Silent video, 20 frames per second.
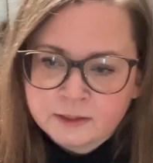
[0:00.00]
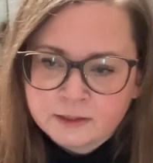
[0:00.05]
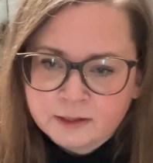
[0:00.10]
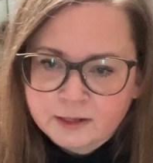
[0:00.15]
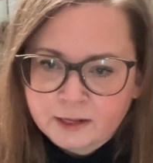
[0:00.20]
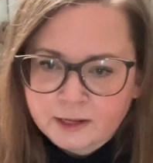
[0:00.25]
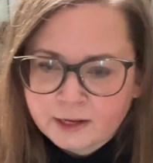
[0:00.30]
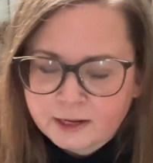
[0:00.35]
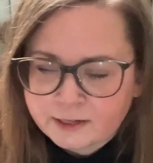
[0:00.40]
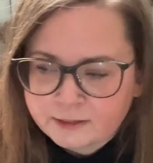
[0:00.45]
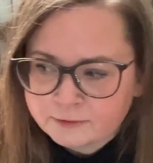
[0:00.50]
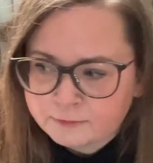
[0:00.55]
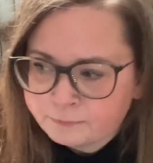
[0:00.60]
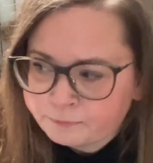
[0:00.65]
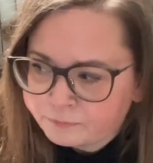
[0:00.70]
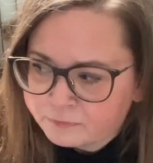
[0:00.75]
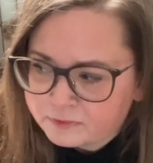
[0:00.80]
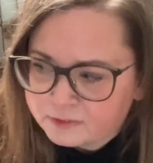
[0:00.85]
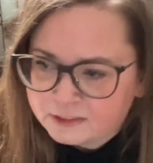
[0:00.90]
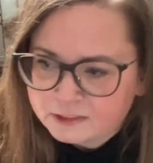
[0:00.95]
And
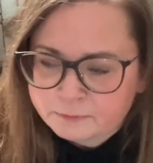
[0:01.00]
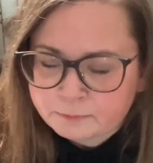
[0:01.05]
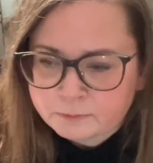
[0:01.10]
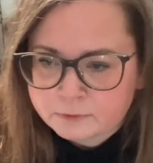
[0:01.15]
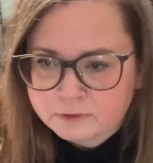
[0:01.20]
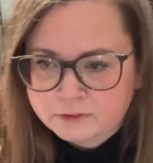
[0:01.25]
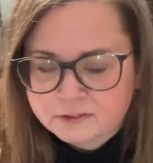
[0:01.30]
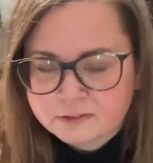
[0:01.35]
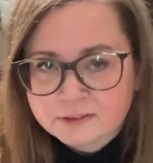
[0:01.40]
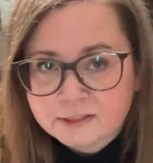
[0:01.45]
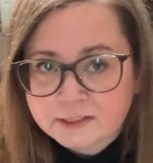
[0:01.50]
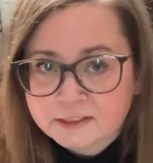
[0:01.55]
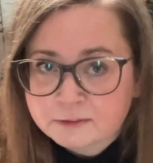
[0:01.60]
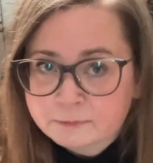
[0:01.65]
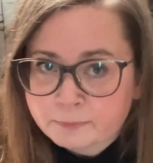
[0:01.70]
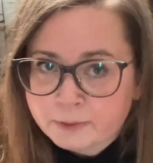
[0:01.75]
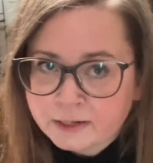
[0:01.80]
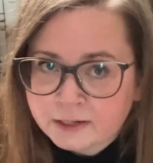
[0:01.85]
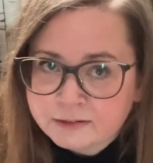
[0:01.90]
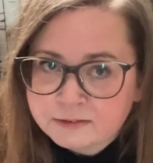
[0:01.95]
these books
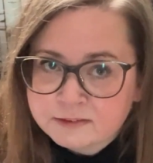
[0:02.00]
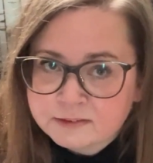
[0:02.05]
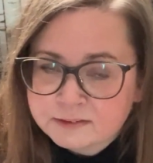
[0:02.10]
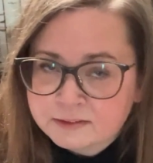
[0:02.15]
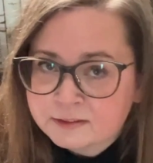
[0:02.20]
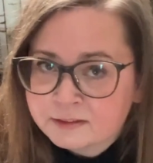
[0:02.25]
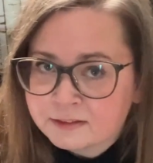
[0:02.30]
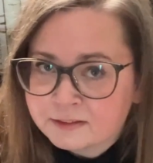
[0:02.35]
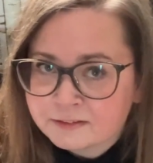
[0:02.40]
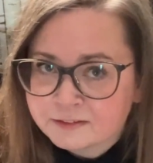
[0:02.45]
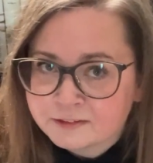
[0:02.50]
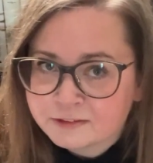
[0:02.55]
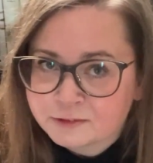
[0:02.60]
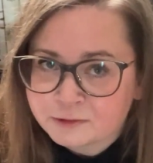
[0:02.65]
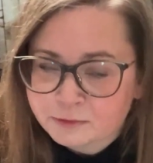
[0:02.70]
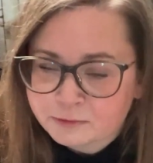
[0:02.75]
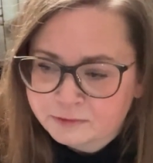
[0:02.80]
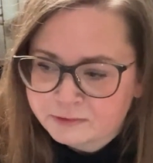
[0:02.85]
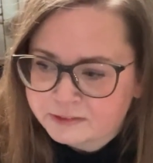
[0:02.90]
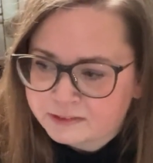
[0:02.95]
expands the
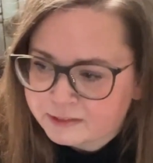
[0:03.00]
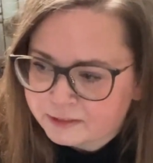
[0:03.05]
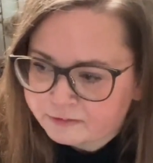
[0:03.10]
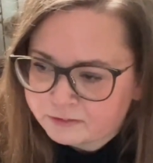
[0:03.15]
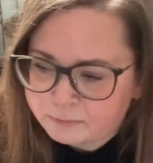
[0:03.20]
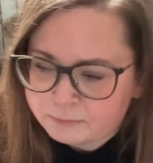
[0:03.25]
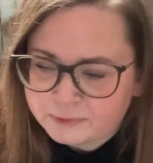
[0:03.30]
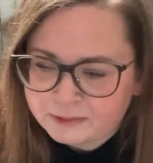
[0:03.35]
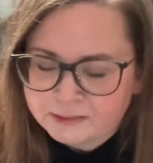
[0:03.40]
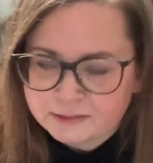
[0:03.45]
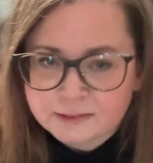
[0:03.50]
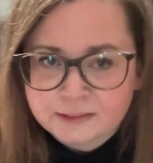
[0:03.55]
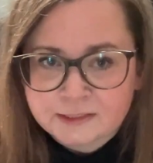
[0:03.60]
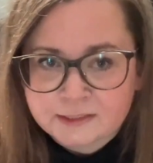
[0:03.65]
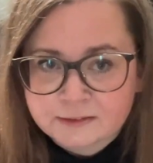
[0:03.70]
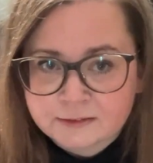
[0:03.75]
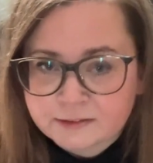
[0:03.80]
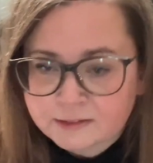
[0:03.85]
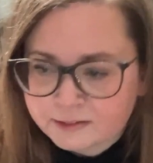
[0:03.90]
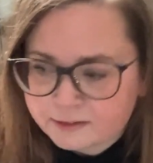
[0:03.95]
story that we meet
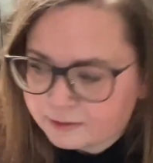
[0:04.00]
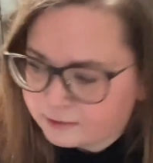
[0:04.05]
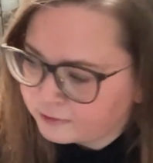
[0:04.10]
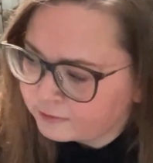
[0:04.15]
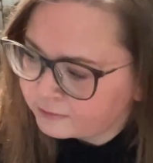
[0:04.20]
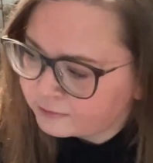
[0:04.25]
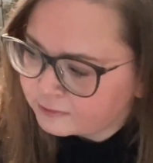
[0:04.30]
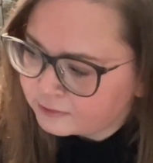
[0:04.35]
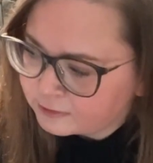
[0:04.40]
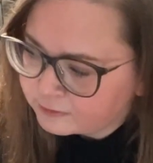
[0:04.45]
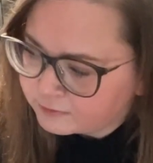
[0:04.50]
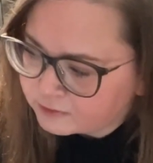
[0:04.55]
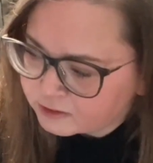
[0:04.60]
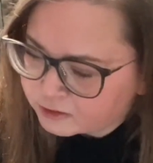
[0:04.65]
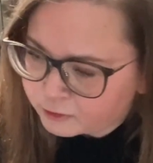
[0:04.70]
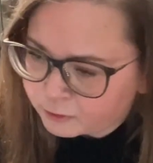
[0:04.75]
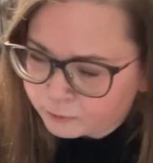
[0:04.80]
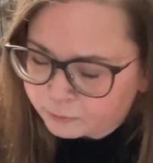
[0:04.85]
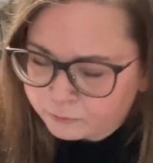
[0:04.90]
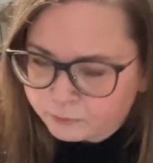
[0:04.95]
in the TV
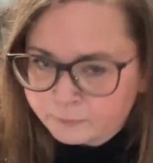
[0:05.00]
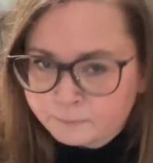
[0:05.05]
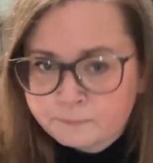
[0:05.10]
show.